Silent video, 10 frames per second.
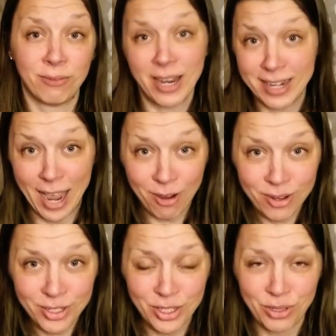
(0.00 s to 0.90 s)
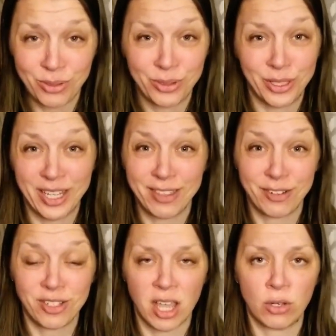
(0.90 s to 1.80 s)
right now to look at their
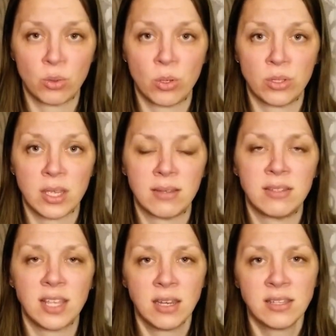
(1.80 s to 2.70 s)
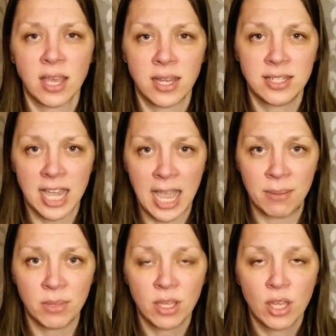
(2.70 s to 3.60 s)
schedules and set aside time